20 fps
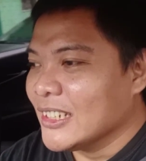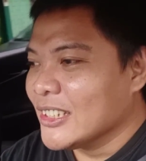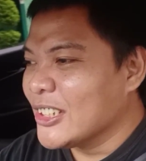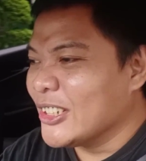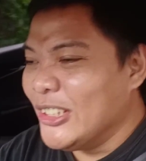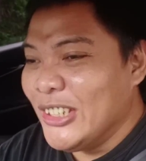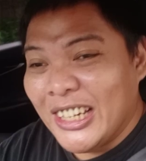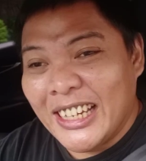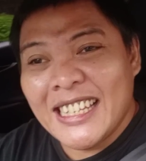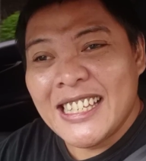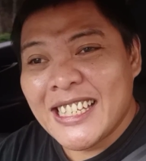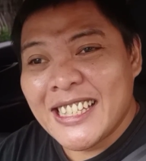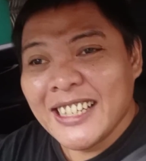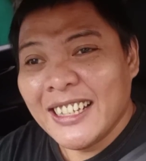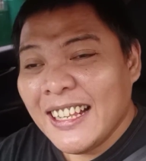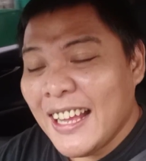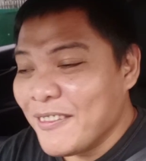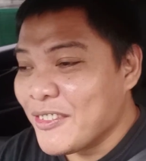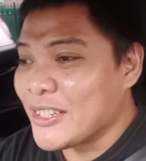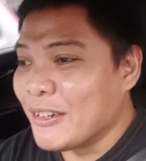So you can
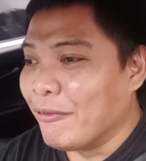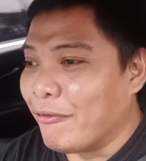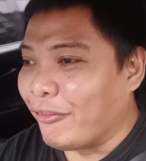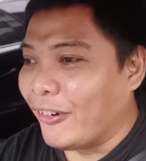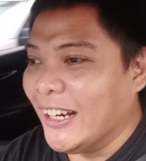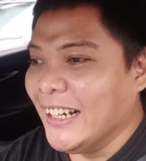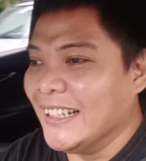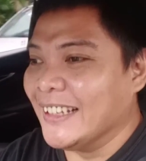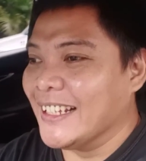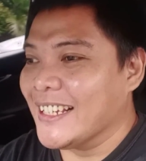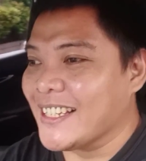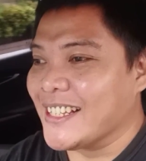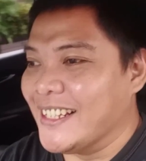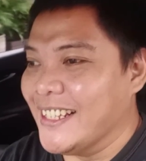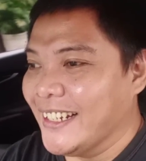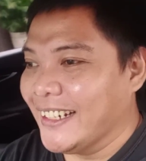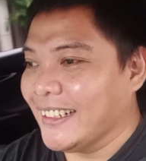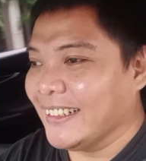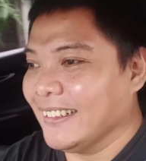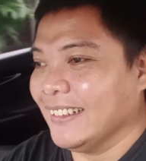still have some fun in this
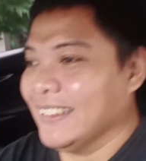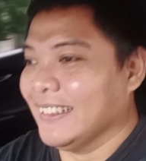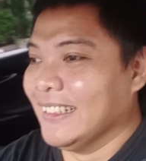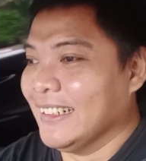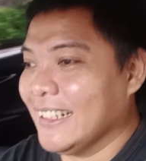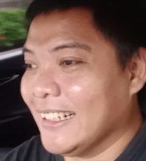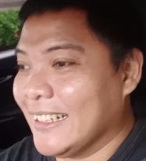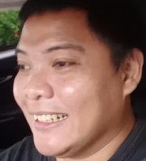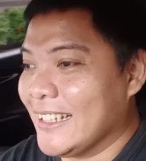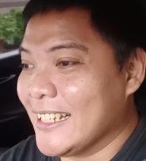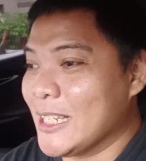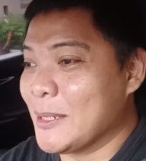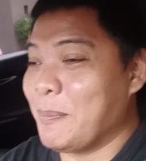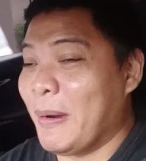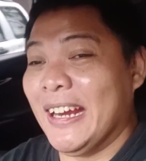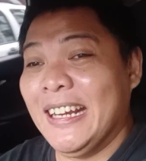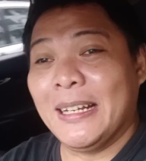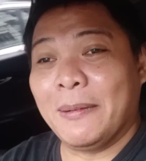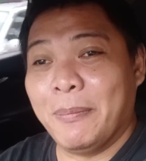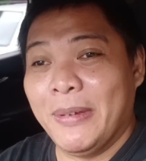thing,
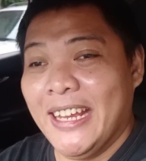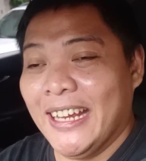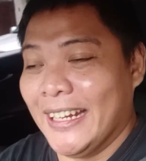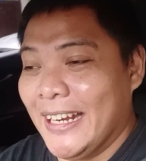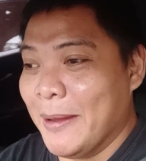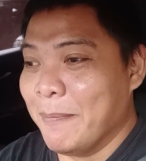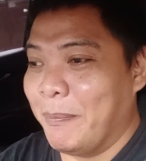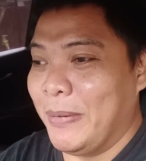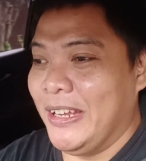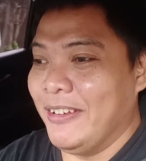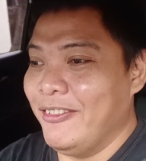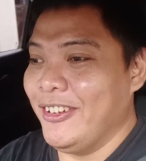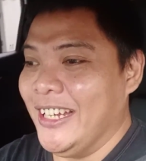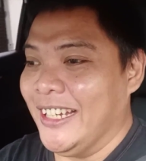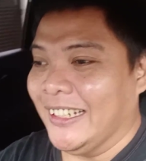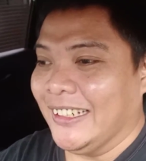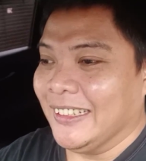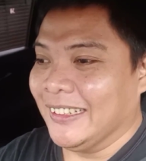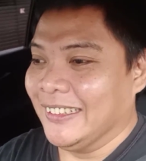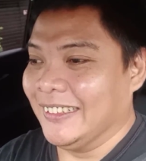despite it being an
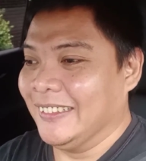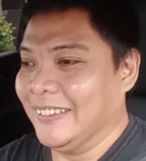MPV.